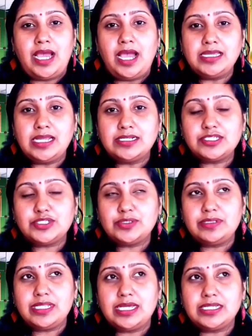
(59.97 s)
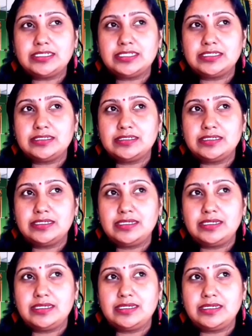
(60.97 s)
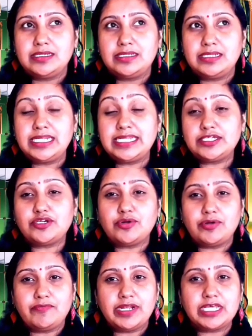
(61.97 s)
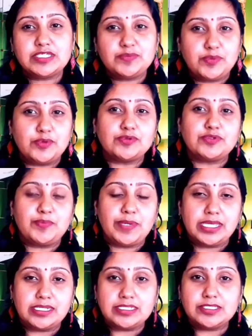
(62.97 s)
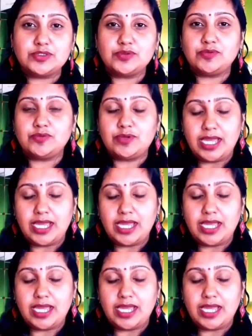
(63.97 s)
I understood that later on, when I spoke to parents who